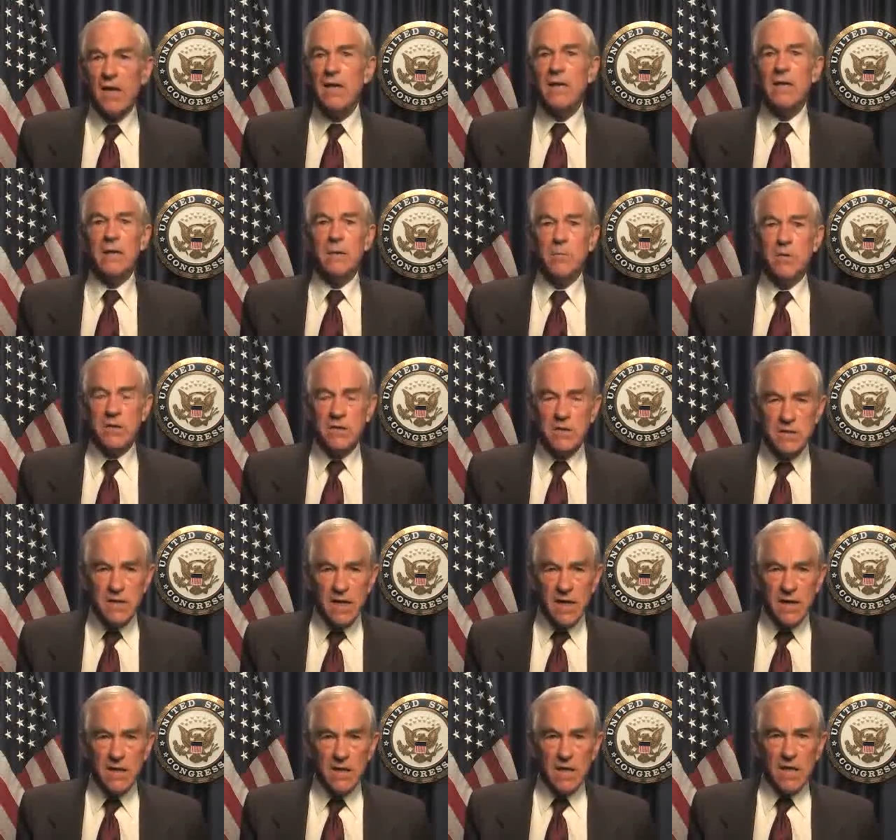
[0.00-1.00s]
unlimited
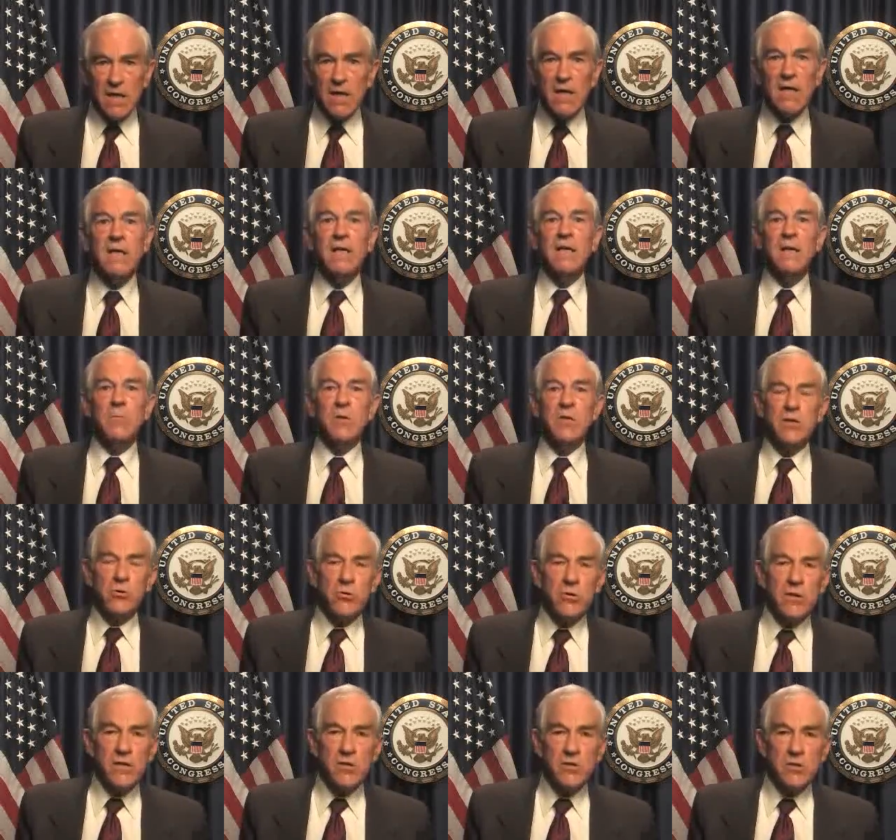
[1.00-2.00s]
debt, unlimited
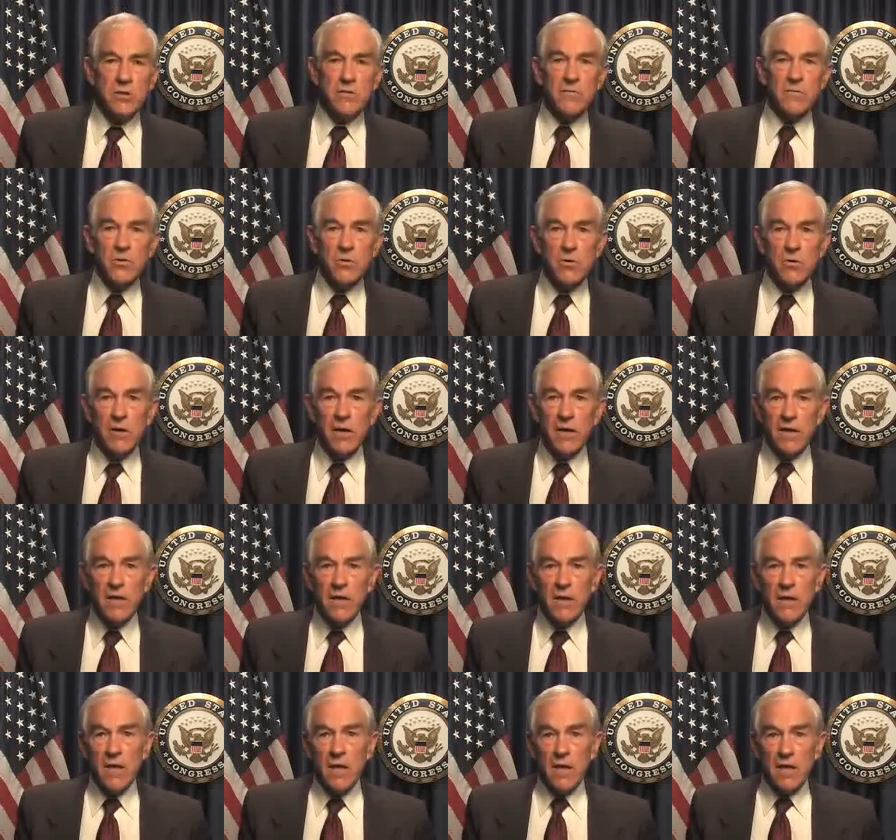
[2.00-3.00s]
creation of new credit.